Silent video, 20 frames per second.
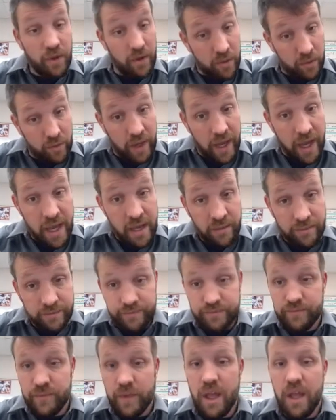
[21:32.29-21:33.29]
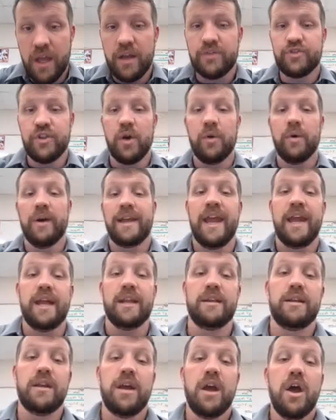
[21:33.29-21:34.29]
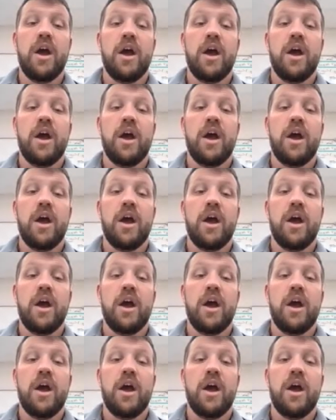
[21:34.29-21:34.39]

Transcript: Okay? So again,